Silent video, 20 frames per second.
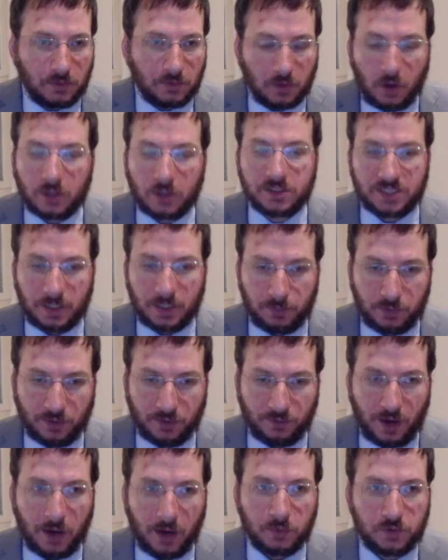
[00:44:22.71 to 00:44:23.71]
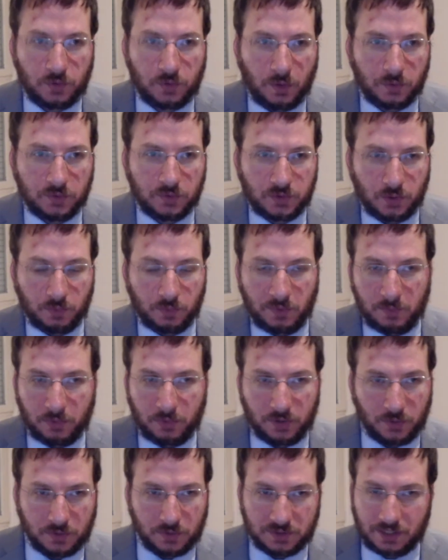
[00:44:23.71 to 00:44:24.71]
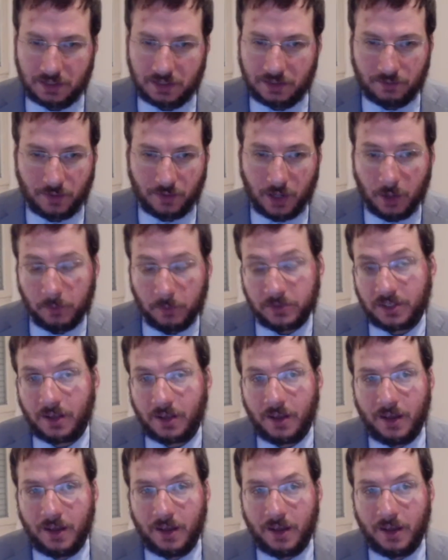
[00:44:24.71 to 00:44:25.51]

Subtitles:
concept of how drones should be produced and developed.